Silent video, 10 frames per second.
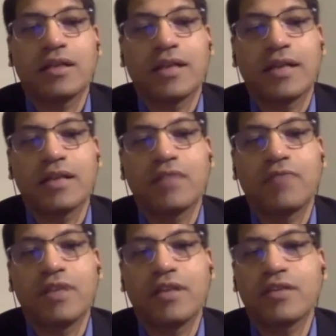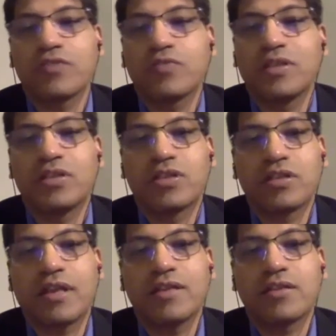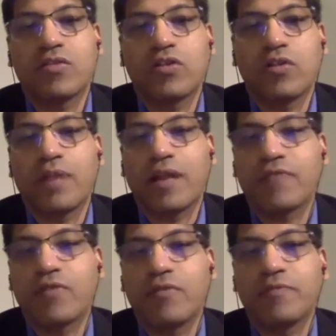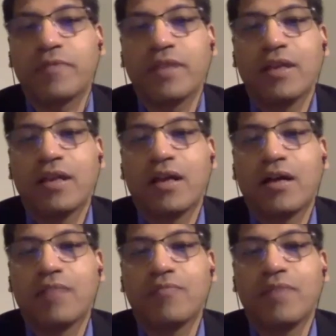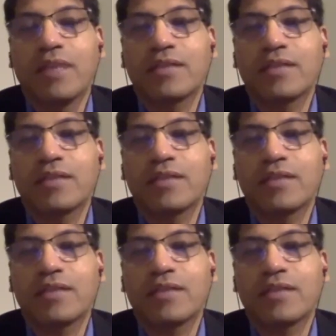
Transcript: getting the vendors to be digitized and on your platform makes